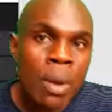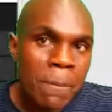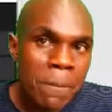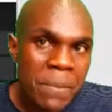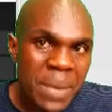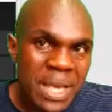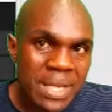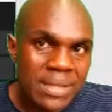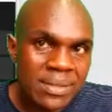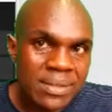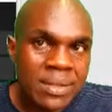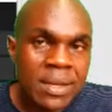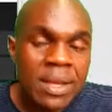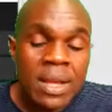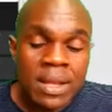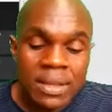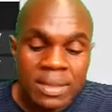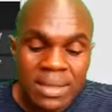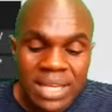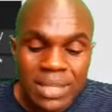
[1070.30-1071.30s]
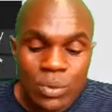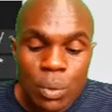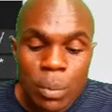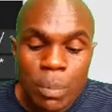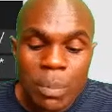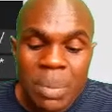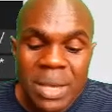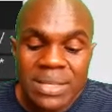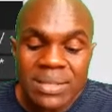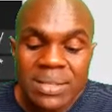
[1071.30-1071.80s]
paste. This
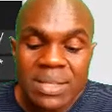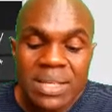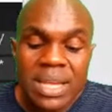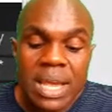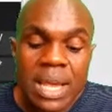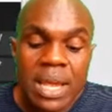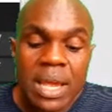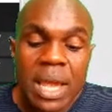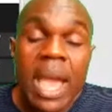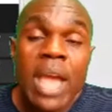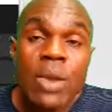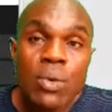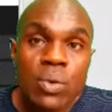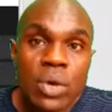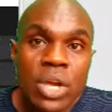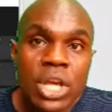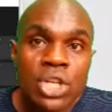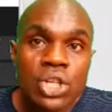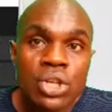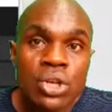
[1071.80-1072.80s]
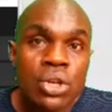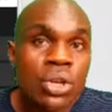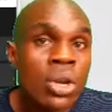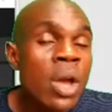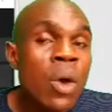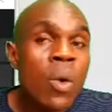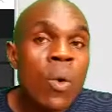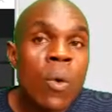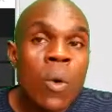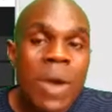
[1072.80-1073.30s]
will paste the
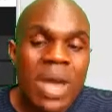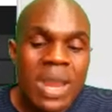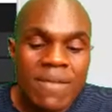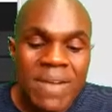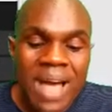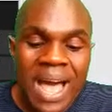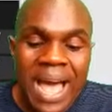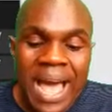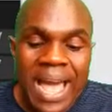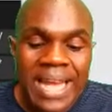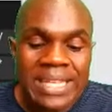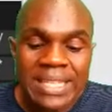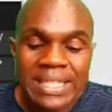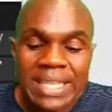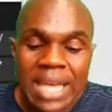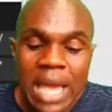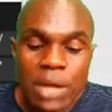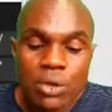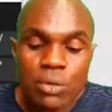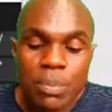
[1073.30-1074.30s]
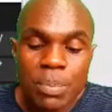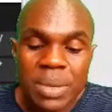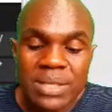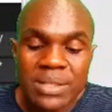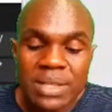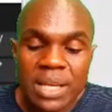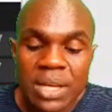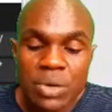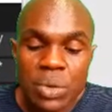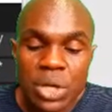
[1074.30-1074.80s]
education wherever I desire to
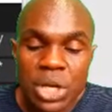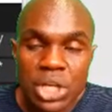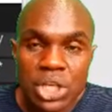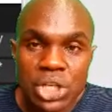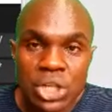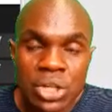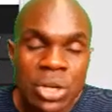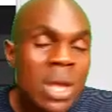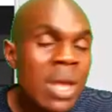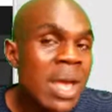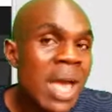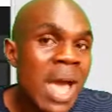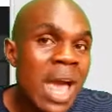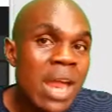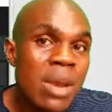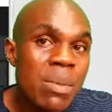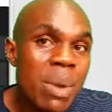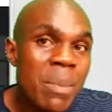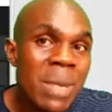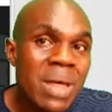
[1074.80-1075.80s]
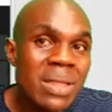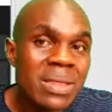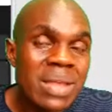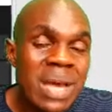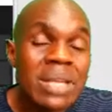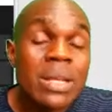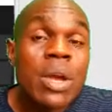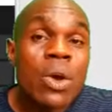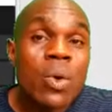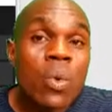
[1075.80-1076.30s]
paste education. And remember
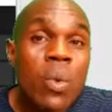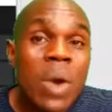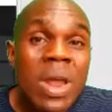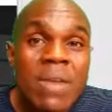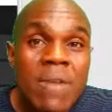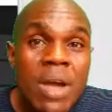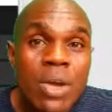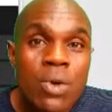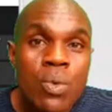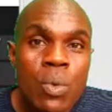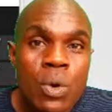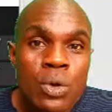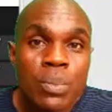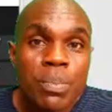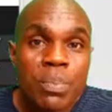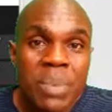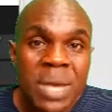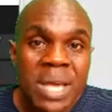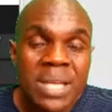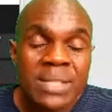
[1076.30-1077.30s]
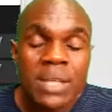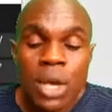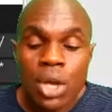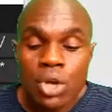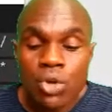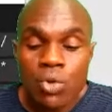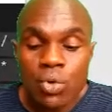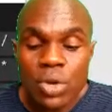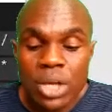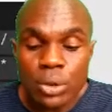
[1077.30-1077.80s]
that wherever you want to paste,
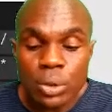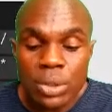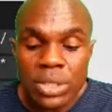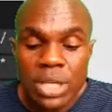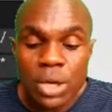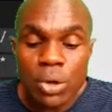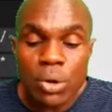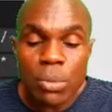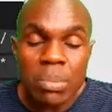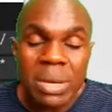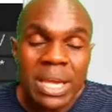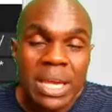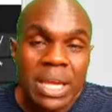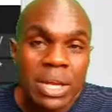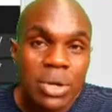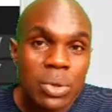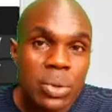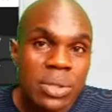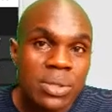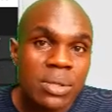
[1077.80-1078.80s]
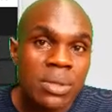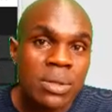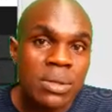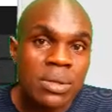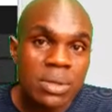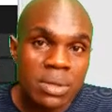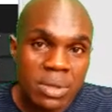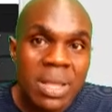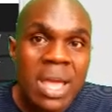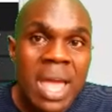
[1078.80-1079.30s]
you need to take your blinking cursor
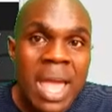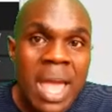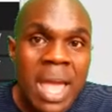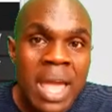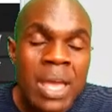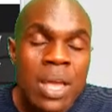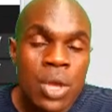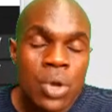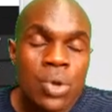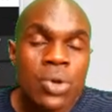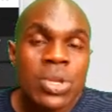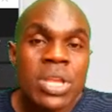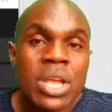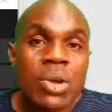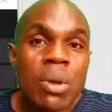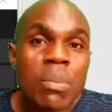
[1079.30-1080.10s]
there. You take your